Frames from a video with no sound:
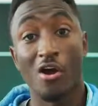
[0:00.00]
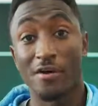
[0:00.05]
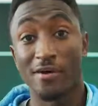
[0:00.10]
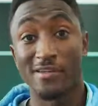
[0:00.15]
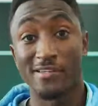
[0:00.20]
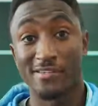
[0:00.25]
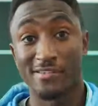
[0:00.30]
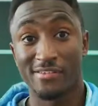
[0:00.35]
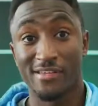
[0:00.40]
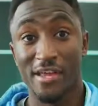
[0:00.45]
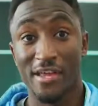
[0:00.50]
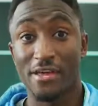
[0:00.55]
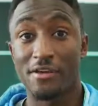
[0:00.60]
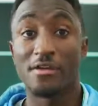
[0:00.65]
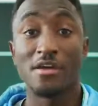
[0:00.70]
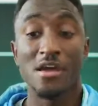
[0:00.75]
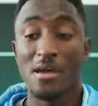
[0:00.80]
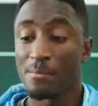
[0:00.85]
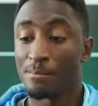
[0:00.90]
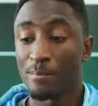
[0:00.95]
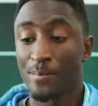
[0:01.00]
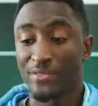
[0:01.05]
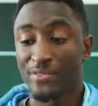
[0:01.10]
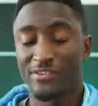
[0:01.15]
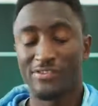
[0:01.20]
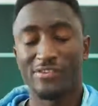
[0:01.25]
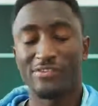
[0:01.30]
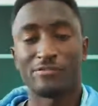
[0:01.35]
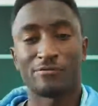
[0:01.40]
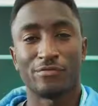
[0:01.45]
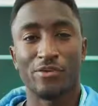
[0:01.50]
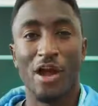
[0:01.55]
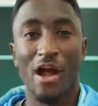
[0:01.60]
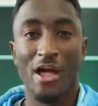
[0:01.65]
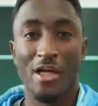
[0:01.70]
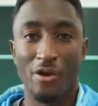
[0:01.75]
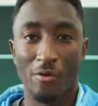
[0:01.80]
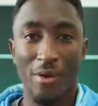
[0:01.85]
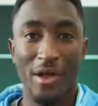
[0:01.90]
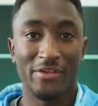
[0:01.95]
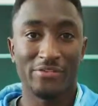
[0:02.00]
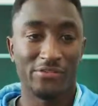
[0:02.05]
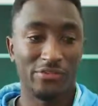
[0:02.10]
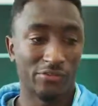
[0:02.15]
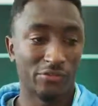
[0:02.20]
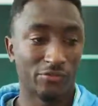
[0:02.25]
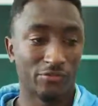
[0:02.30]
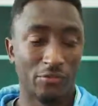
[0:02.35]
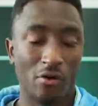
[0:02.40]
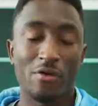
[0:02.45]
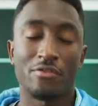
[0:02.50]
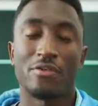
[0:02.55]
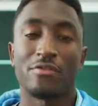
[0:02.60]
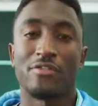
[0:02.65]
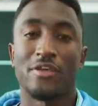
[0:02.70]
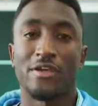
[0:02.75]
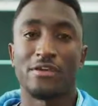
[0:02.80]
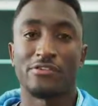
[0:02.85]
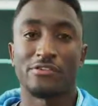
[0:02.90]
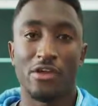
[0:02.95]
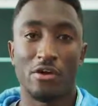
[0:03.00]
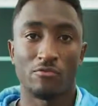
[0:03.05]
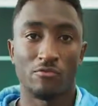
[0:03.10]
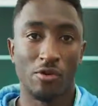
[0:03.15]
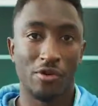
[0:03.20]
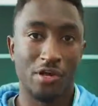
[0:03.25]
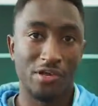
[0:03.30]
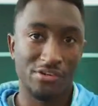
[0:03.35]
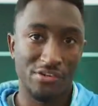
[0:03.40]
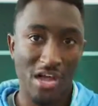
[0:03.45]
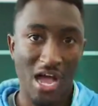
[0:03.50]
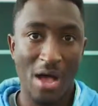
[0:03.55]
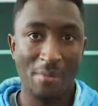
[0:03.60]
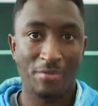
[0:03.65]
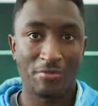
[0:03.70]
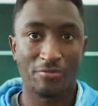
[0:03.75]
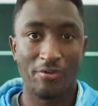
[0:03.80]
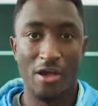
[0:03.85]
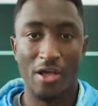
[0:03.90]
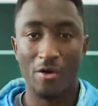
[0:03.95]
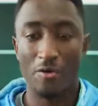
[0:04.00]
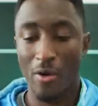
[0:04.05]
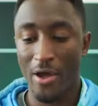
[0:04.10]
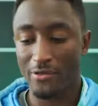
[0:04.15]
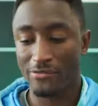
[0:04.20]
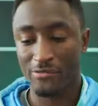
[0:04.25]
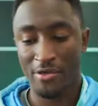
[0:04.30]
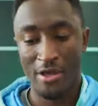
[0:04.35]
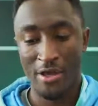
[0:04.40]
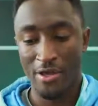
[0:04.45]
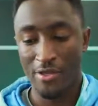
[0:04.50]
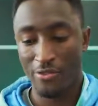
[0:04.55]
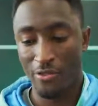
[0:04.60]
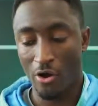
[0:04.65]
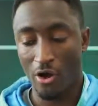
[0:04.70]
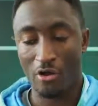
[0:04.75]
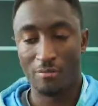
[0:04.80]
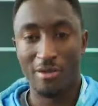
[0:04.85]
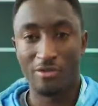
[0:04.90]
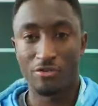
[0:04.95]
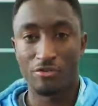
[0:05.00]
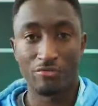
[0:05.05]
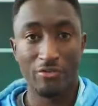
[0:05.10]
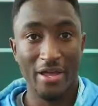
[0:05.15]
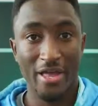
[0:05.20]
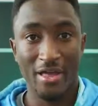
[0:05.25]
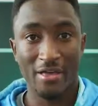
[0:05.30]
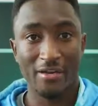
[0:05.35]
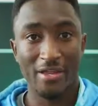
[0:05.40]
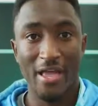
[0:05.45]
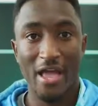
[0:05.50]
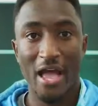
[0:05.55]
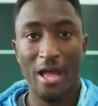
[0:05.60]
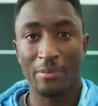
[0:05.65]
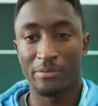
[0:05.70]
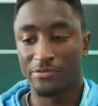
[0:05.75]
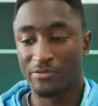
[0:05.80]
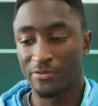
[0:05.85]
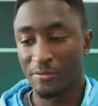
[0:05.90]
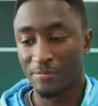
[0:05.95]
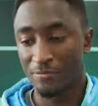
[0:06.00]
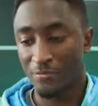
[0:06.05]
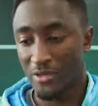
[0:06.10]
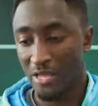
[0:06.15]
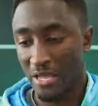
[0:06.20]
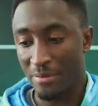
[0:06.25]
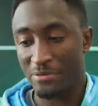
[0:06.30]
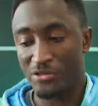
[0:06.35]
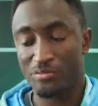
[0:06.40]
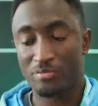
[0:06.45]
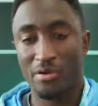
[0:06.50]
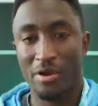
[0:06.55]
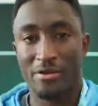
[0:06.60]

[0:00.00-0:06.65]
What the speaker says: are insane. But this isn't for iOS, this is for all the things that run on top of iOS. The augmented reality apps, the image